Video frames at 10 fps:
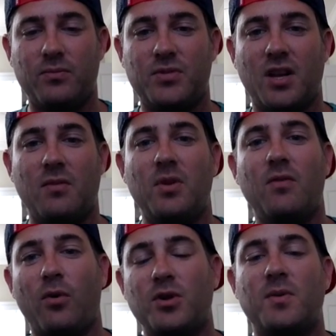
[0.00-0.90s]
sending me
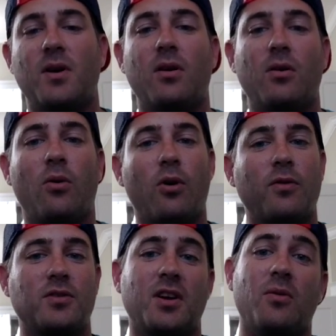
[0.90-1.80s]
to voicemail or
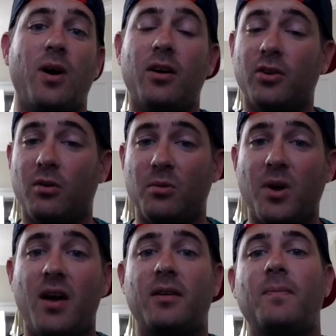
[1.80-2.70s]
if you're taking a while to call me
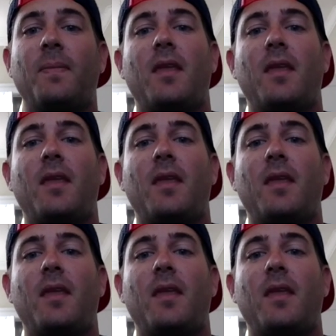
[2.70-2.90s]
back.